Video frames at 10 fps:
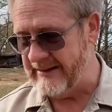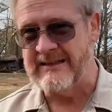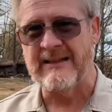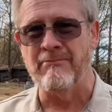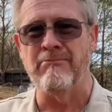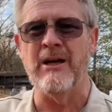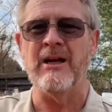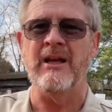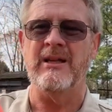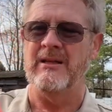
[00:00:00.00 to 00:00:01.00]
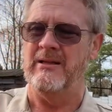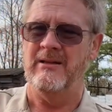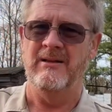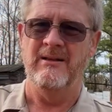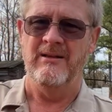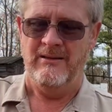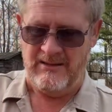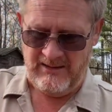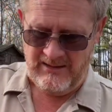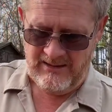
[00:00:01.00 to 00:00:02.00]
this in a bucket.
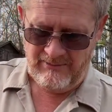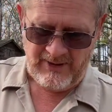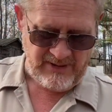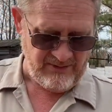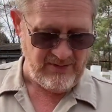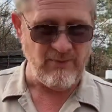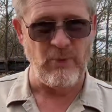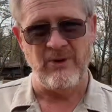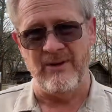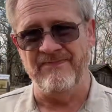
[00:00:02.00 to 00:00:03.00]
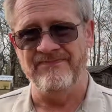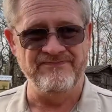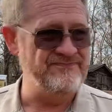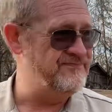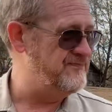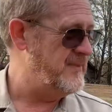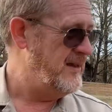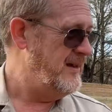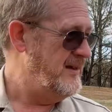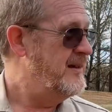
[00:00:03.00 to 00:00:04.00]
because number one,
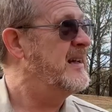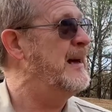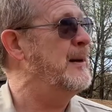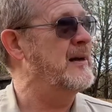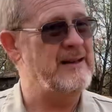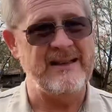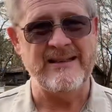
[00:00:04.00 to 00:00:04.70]
time I clean